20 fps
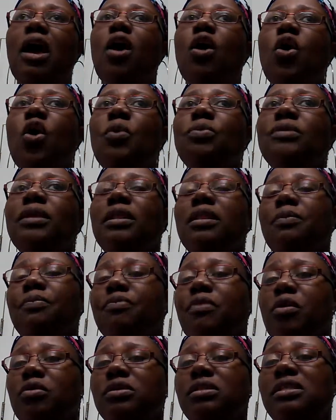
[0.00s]
i hope that the
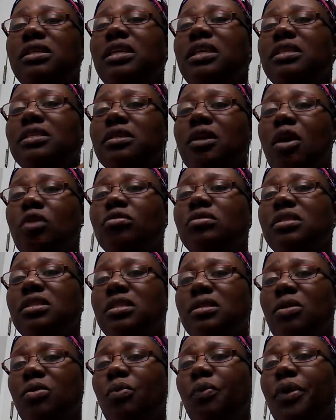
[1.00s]
proceeds go to
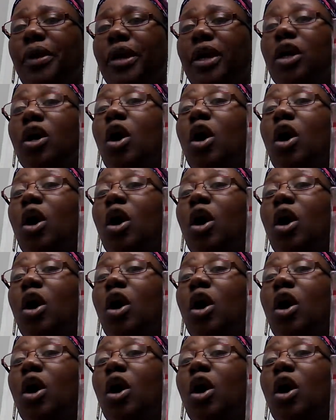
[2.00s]
somewhere